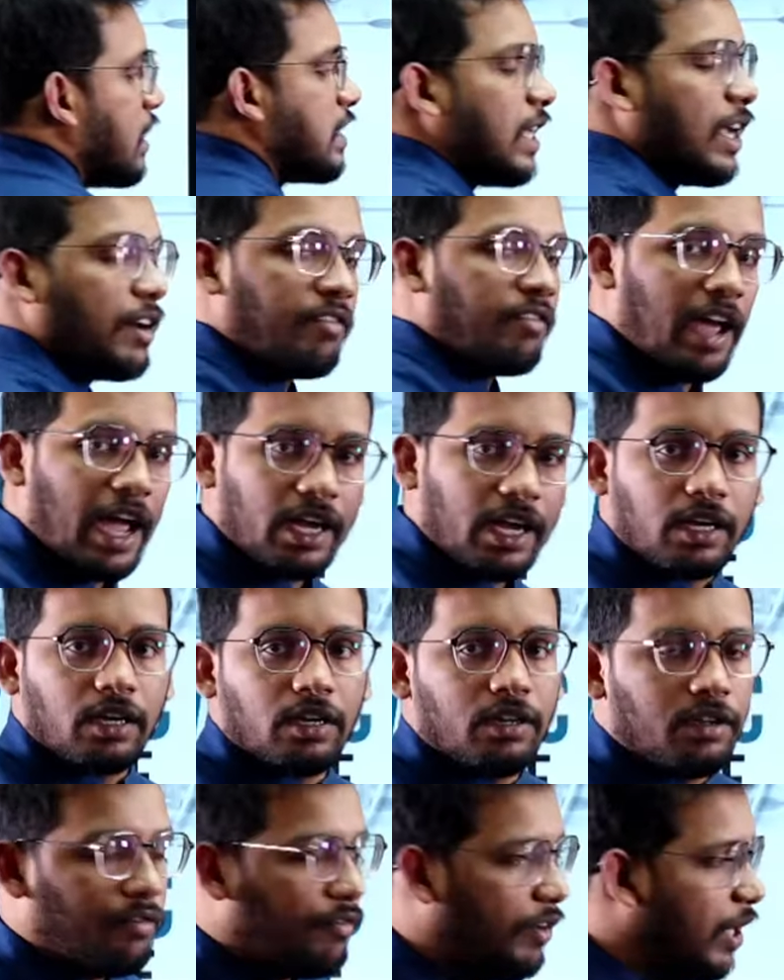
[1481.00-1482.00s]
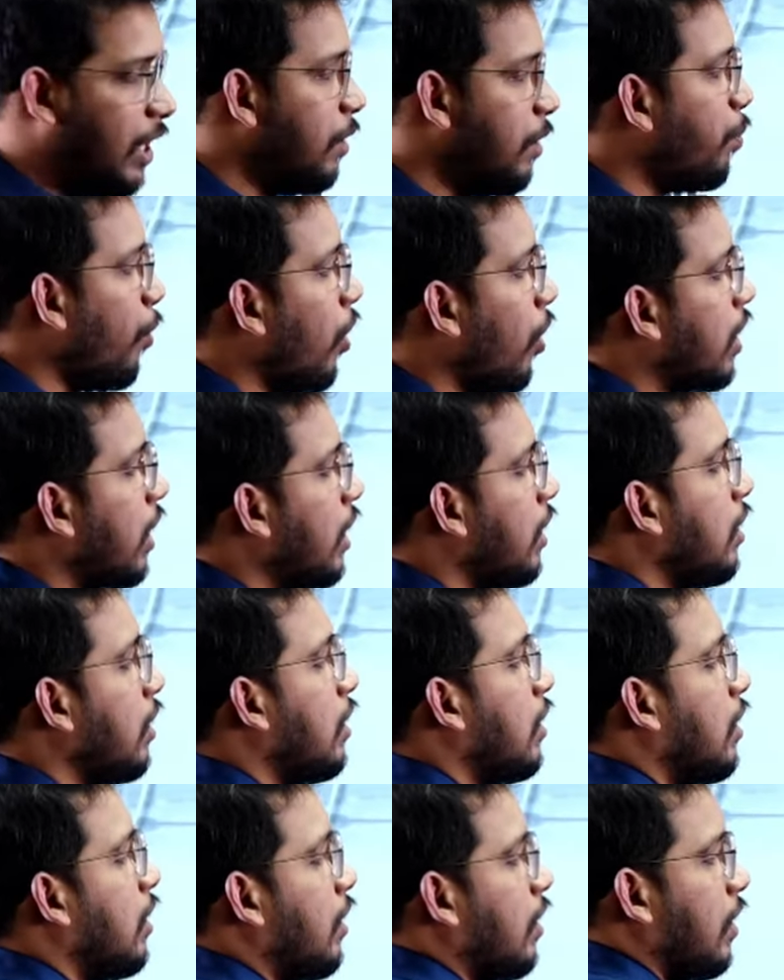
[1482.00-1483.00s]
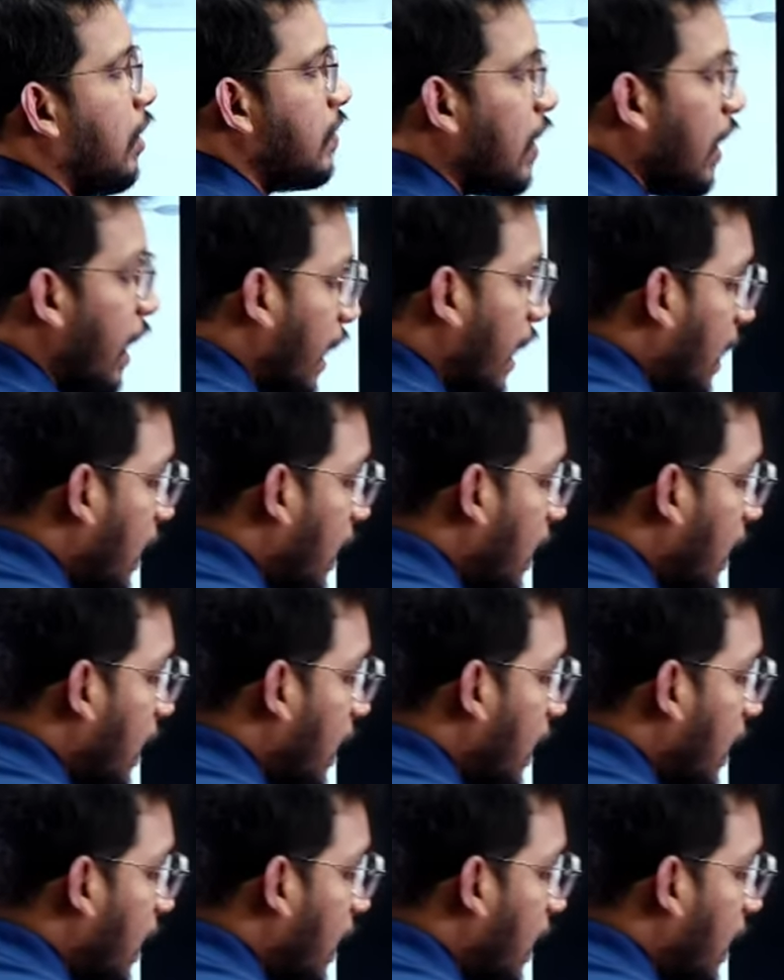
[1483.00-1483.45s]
CERVAC, very important, is an